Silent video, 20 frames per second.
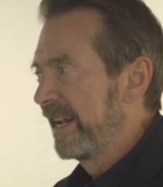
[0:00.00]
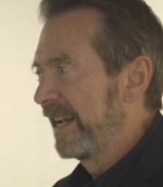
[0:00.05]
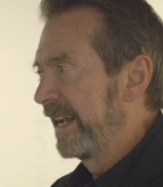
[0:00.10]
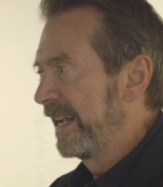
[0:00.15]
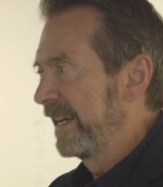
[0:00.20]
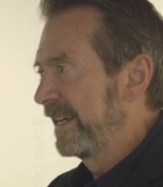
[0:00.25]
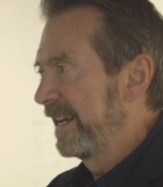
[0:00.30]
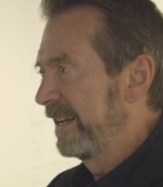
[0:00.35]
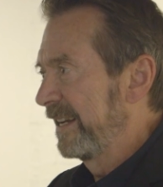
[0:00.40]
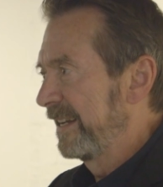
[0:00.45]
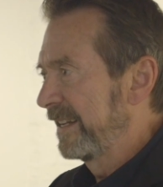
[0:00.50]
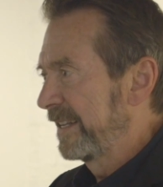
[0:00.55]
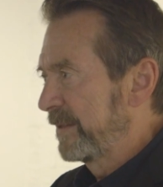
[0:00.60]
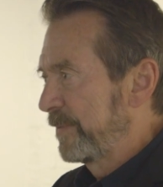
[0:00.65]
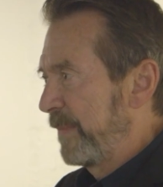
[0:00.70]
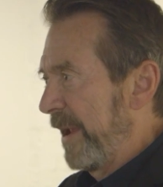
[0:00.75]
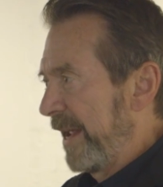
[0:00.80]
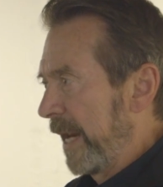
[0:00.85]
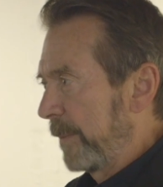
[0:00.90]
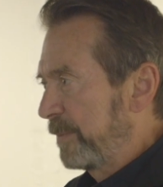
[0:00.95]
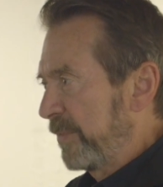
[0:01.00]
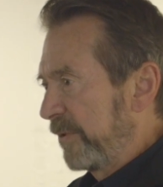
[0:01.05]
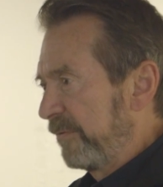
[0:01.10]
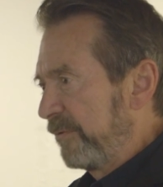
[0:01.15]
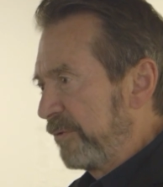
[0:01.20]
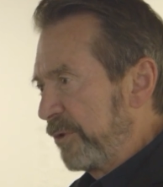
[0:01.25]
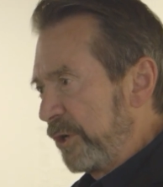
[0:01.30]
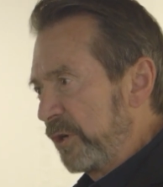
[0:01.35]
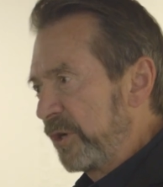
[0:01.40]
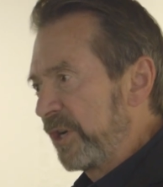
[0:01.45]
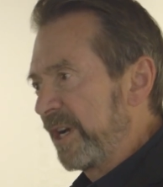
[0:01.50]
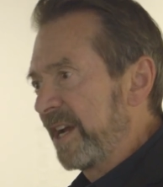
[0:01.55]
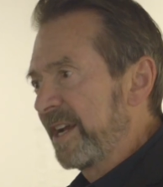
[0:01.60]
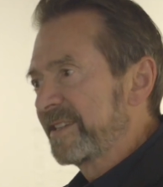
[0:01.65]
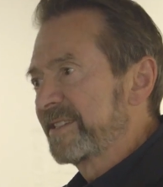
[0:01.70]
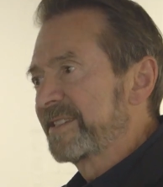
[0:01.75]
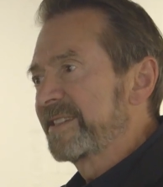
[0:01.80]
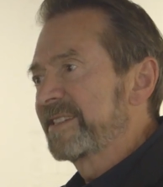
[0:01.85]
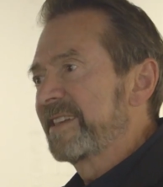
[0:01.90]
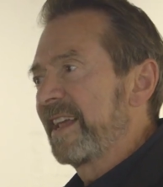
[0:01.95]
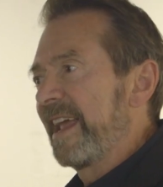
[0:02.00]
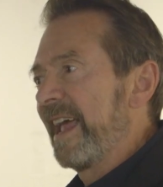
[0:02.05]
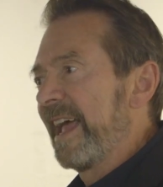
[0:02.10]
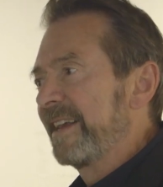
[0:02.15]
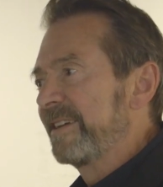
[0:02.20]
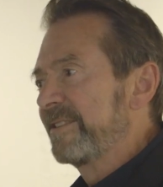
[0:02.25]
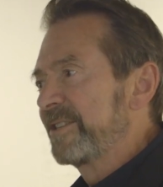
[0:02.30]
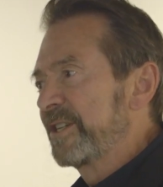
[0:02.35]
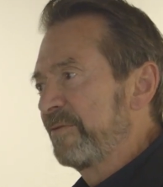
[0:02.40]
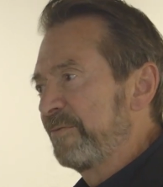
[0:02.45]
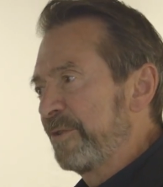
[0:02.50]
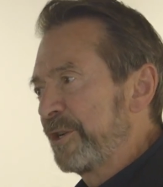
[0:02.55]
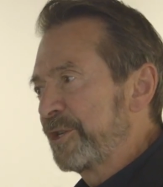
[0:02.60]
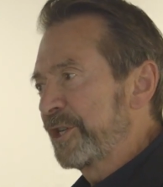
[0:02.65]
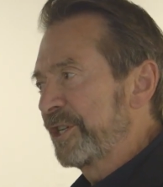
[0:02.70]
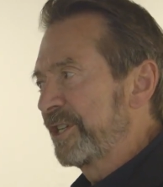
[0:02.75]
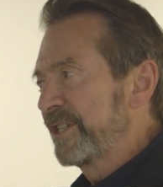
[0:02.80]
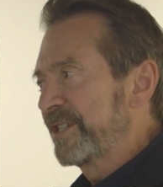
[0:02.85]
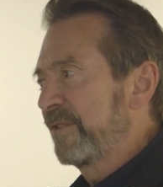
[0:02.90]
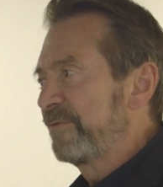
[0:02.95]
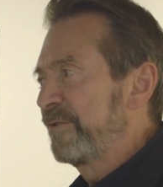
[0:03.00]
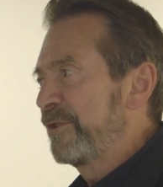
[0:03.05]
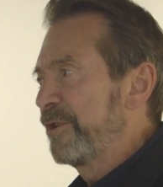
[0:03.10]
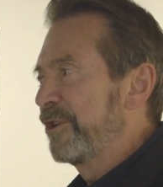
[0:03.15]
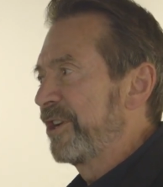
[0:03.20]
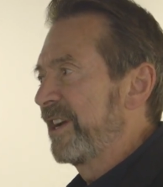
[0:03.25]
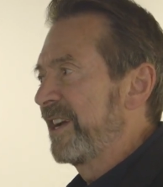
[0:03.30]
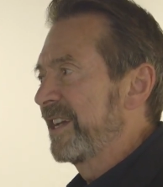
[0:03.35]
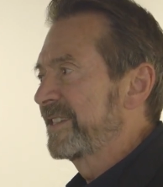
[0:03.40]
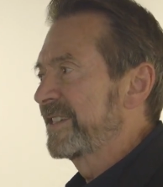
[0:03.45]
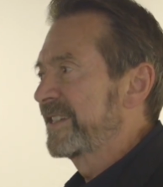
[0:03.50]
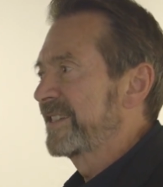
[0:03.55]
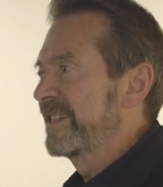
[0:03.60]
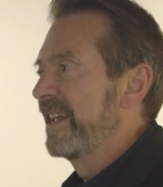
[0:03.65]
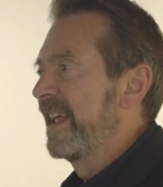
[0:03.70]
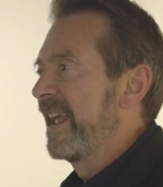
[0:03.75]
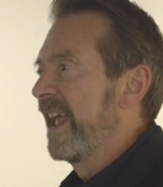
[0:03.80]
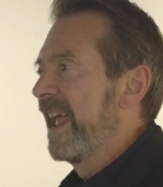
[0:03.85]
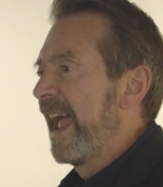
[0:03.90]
It, it's made up of units and divisions of units